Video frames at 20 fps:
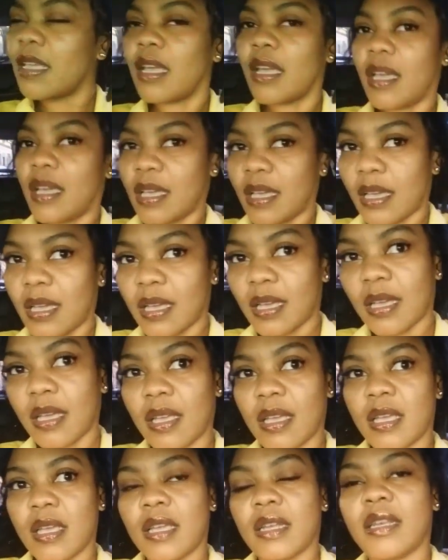Yeah,
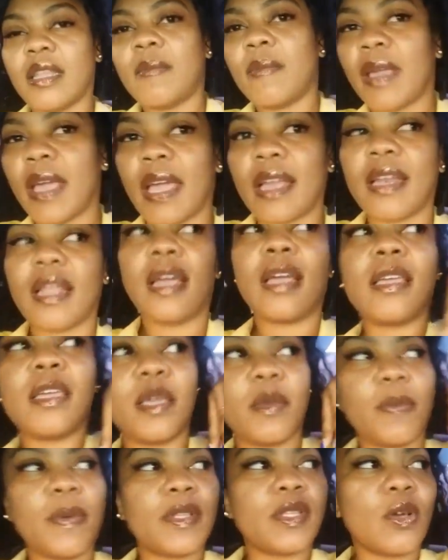them cannot
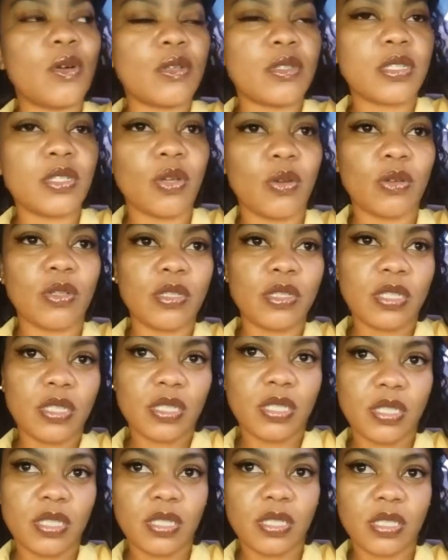keep it hush
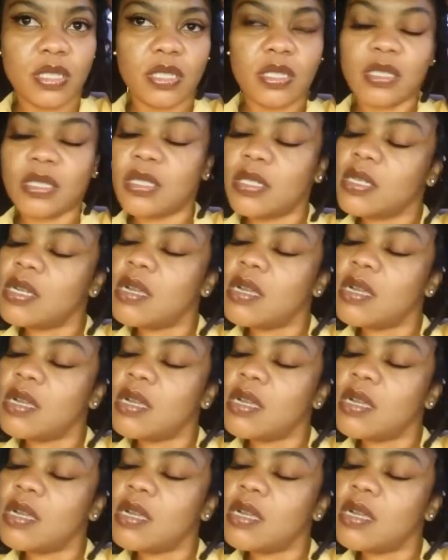hush.